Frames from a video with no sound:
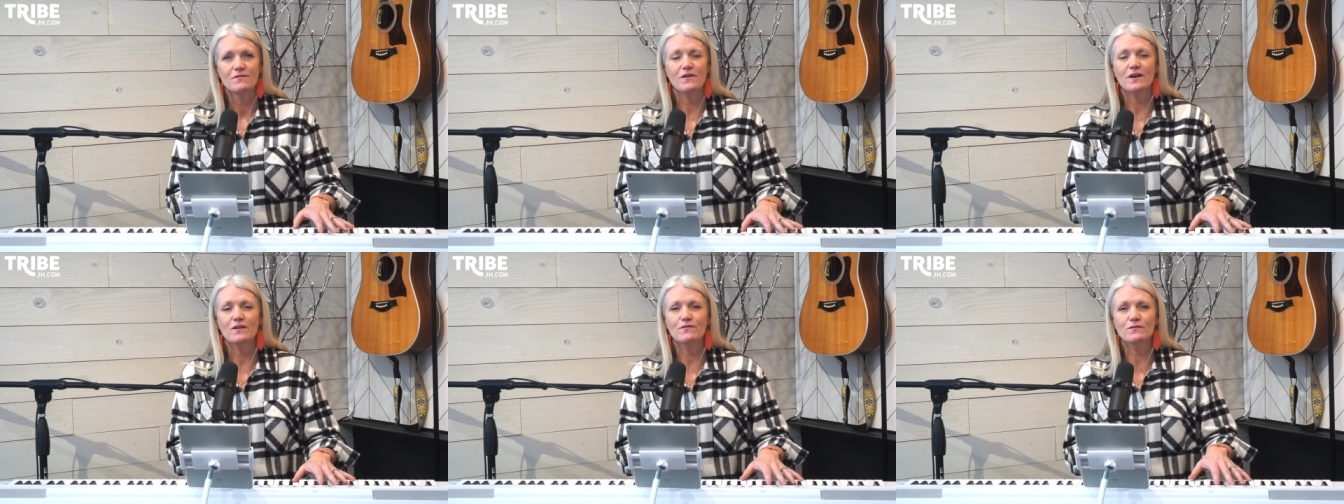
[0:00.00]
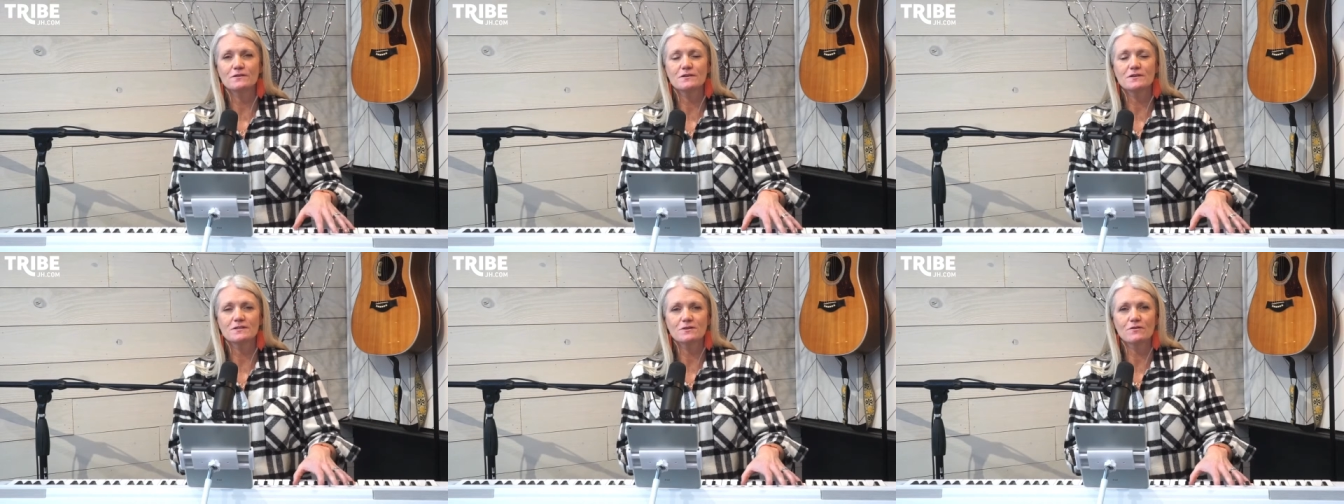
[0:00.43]
faithful
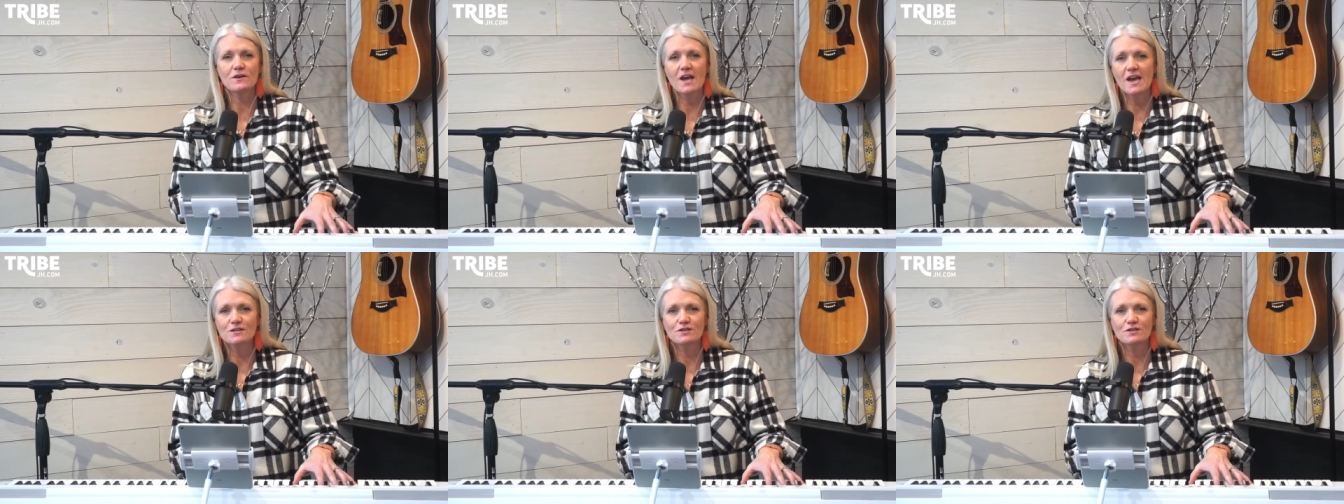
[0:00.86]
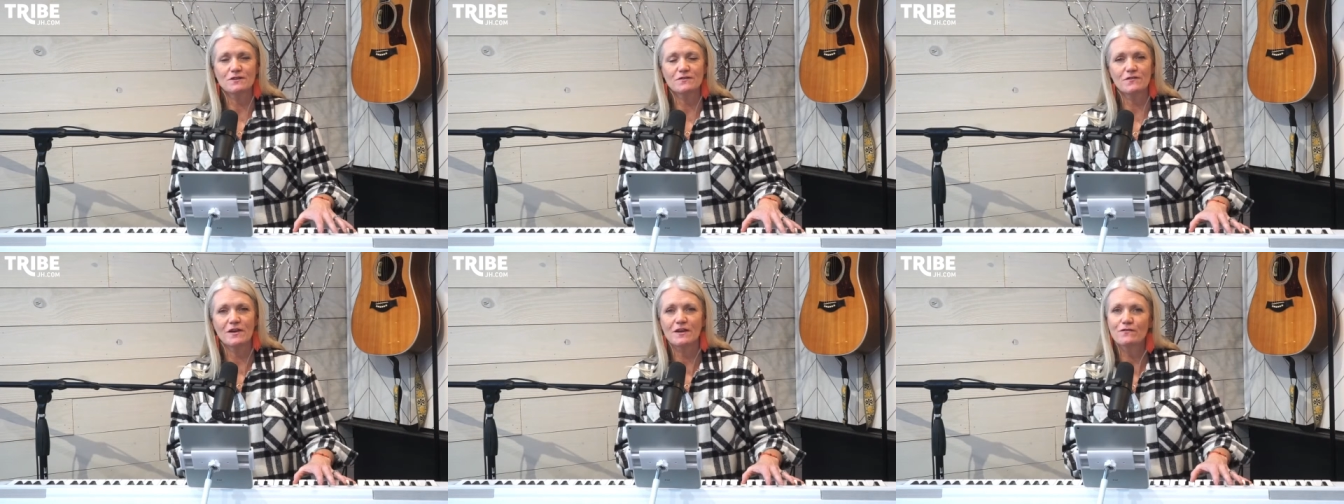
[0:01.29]
to his
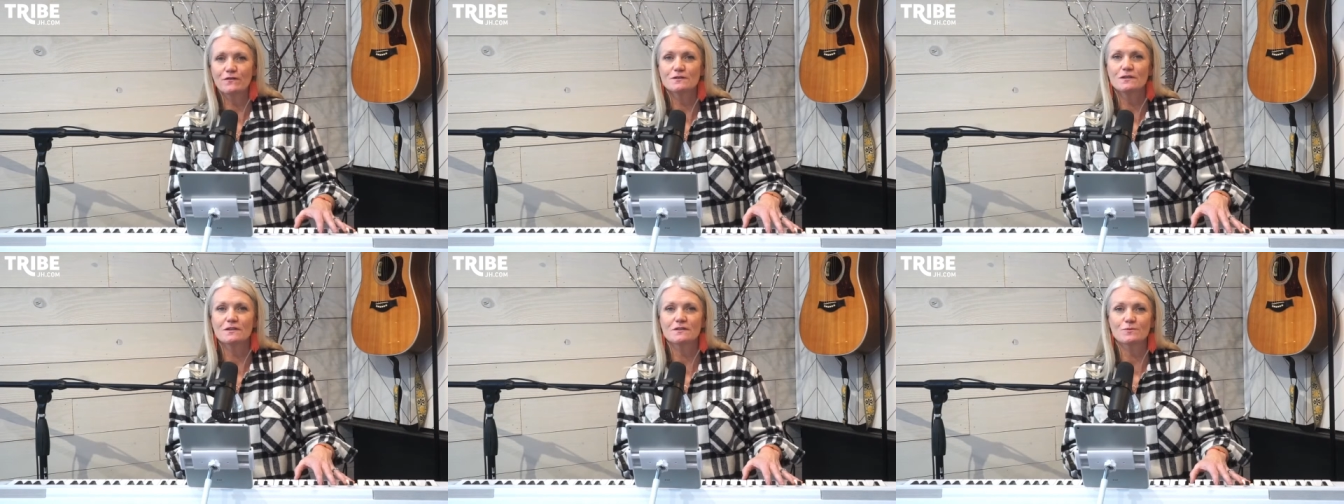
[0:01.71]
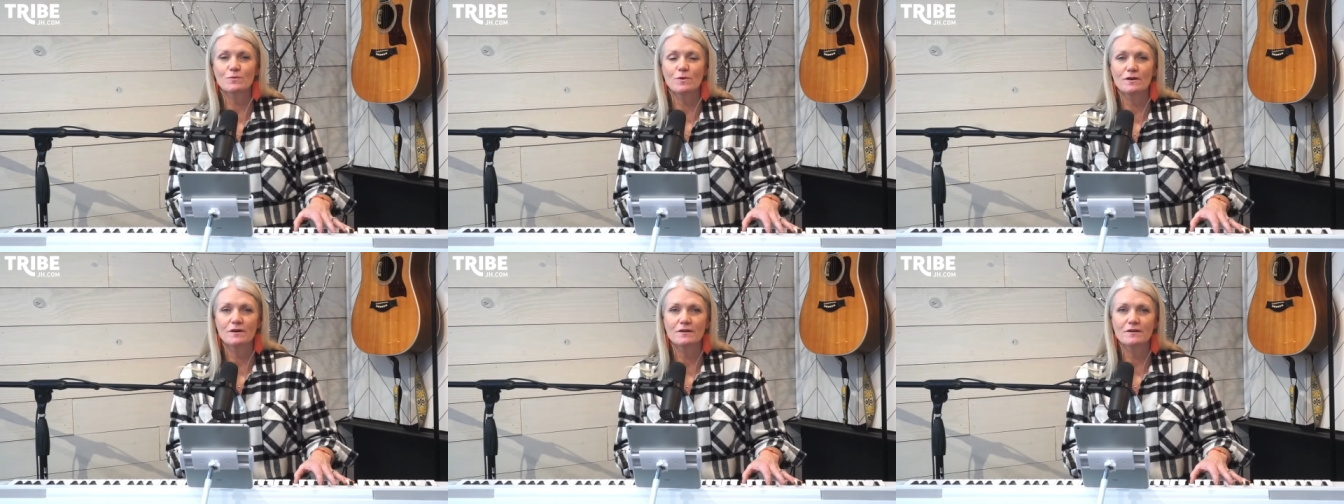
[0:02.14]
creation, faithful to his
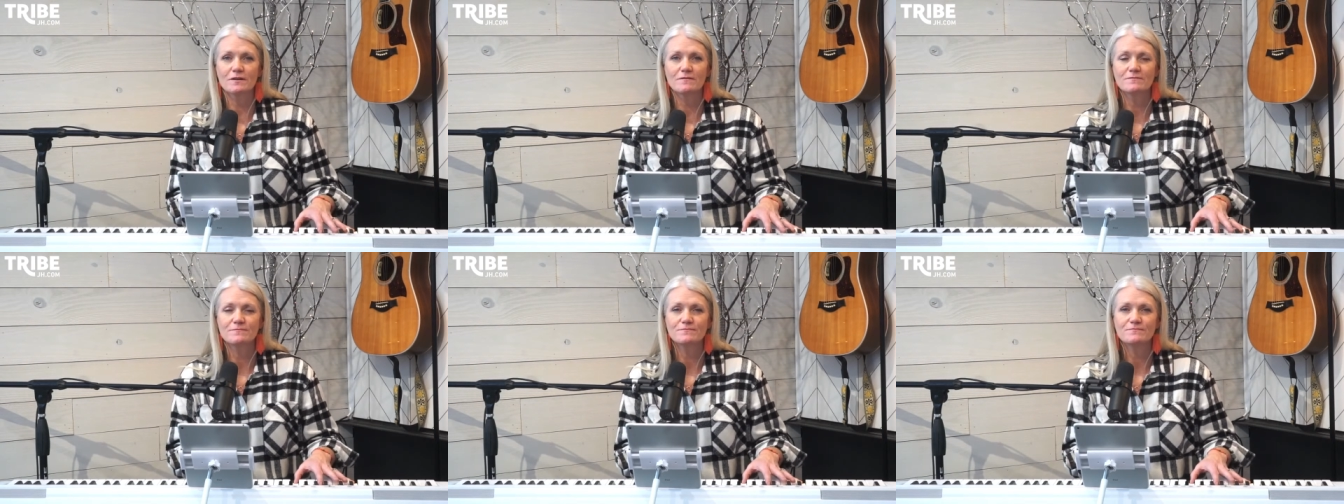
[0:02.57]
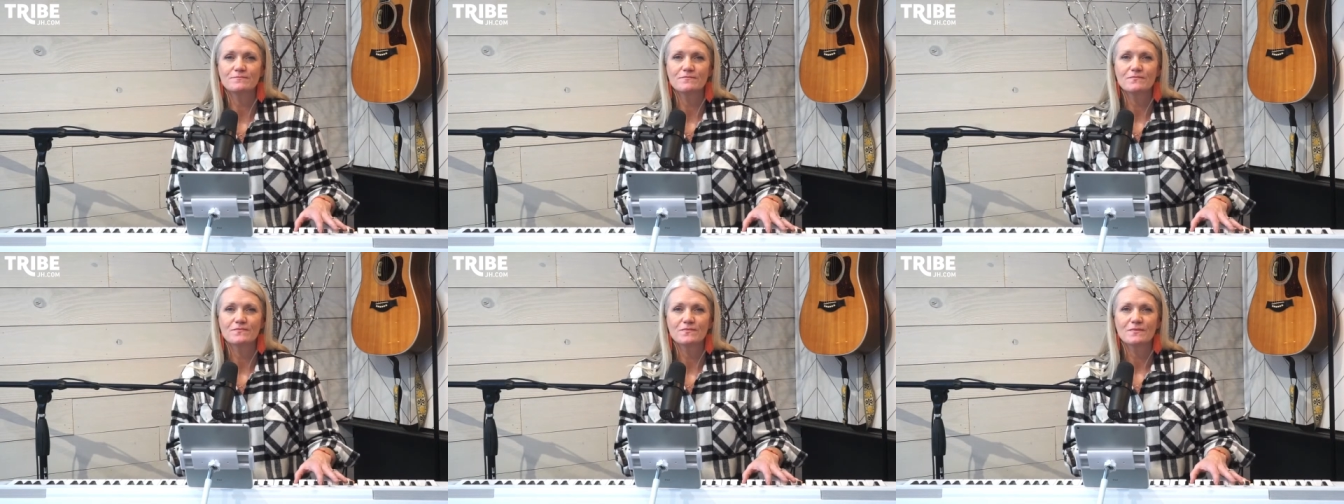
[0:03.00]
word,
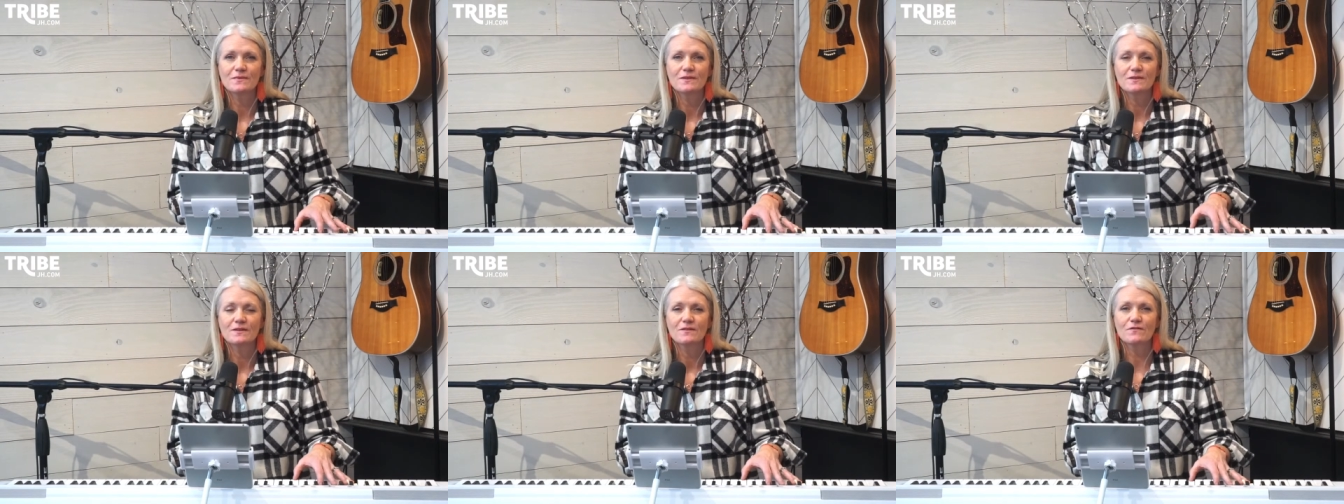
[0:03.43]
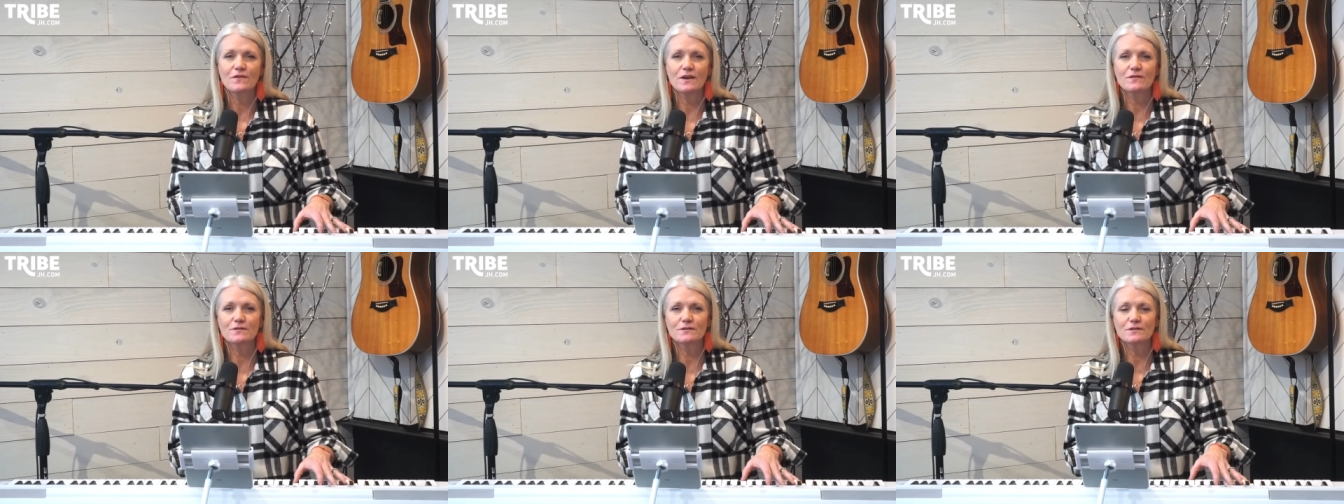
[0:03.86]

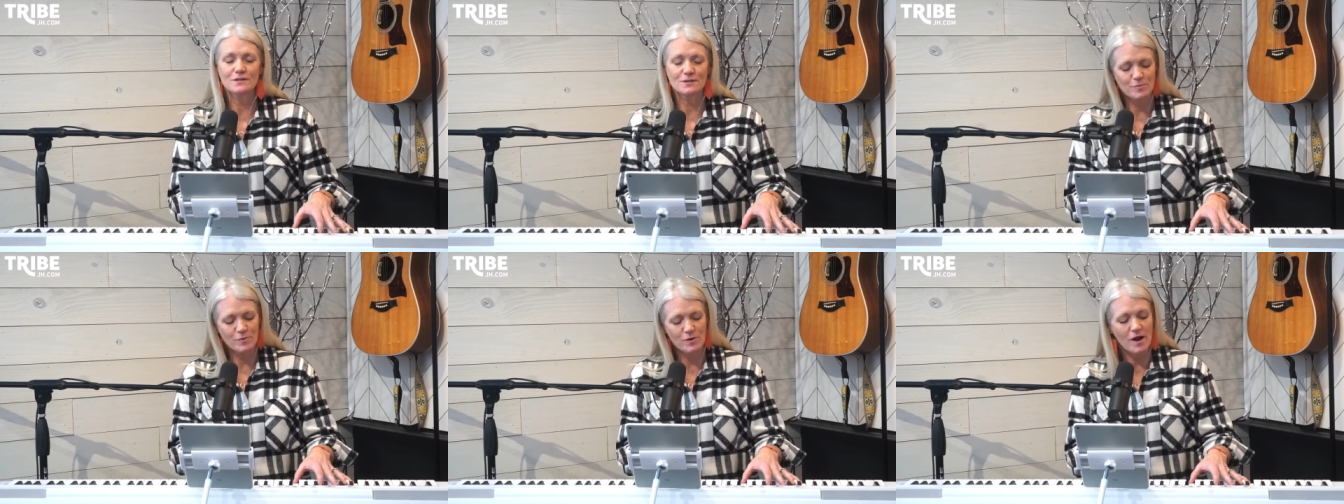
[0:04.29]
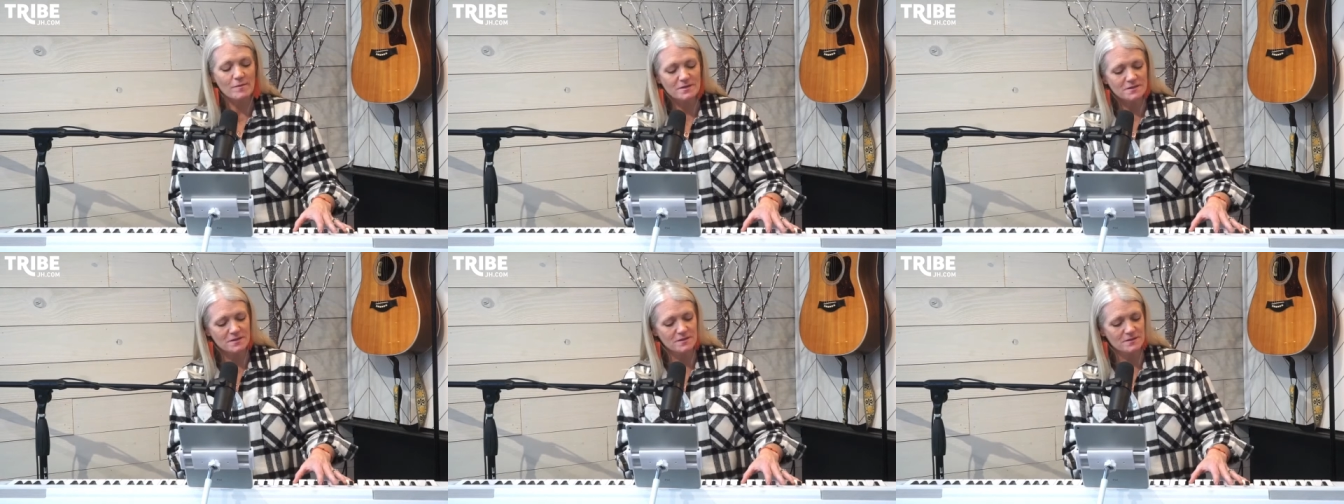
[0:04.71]
faithful to his
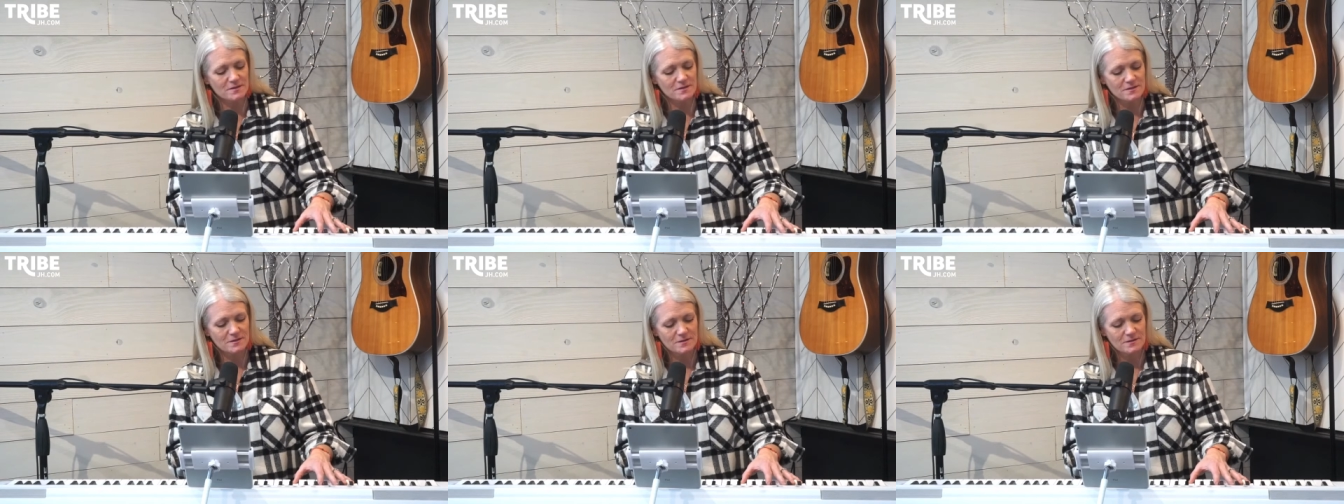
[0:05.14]
promises.